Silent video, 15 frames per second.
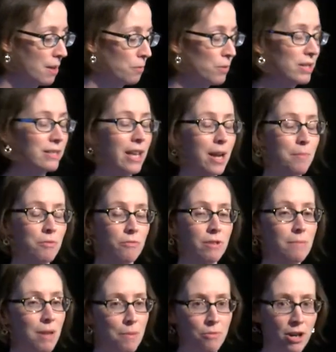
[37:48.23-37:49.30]
We set up
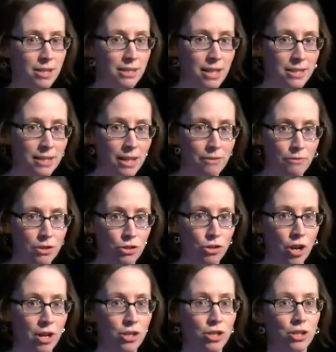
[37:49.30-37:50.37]
rebate processing
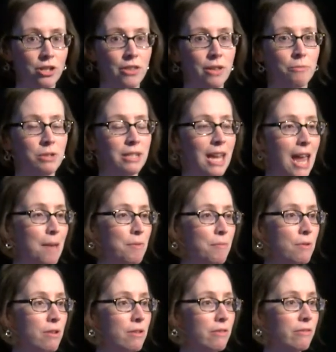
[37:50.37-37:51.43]
infrastructure that was
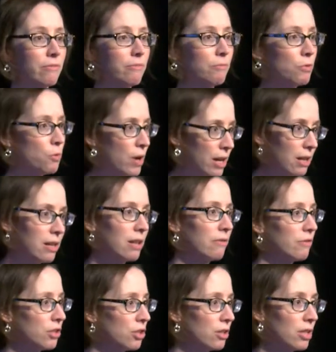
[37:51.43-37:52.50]
capable of quickly and
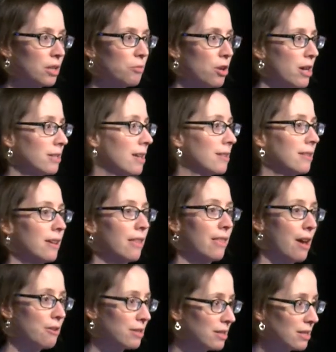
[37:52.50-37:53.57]
efficiently processing
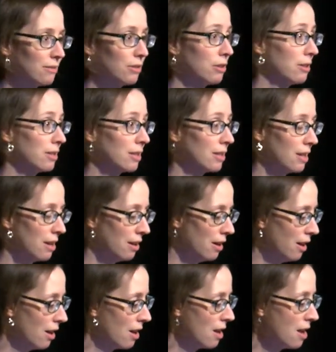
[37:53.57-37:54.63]
thousands of units a
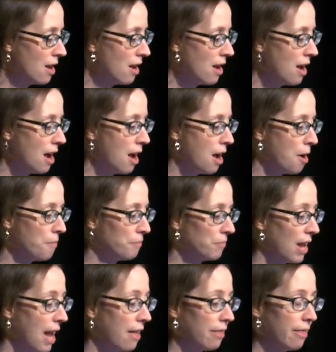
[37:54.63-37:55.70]
year. Um,
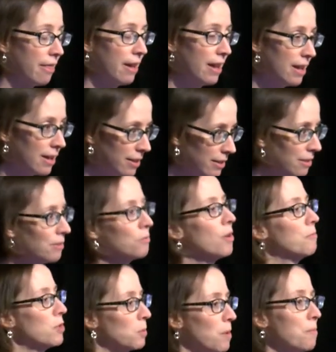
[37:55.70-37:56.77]
and then
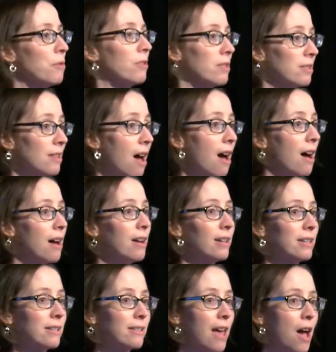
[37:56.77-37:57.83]
what most people saw
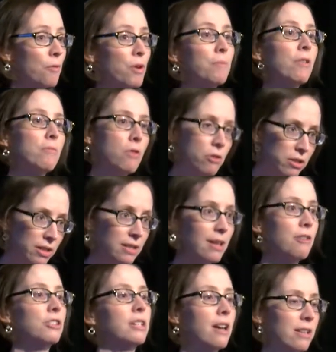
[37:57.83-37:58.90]
is that we promoted these
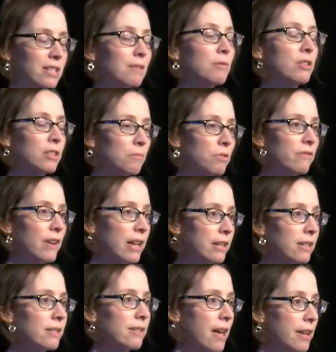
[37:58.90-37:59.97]
out to customers and
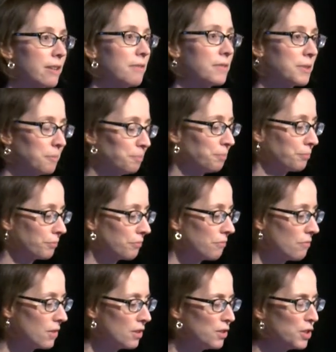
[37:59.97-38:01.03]
provided incentives.
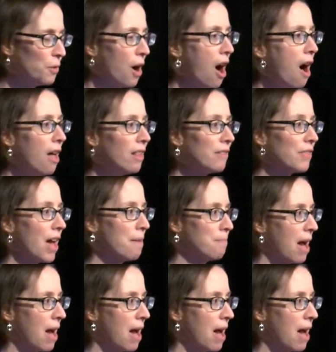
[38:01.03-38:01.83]
So all of that